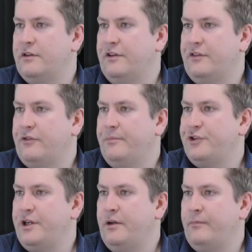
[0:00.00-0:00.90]

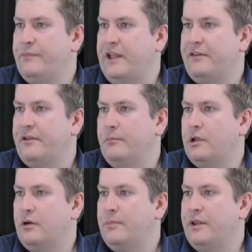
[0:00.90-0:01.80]
description, that's the
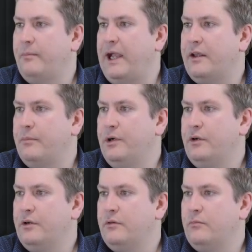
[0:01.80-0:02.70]
blurb on the back of the
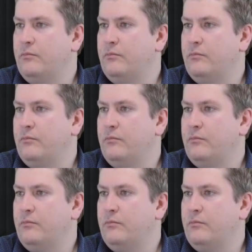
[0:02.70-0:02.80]
book,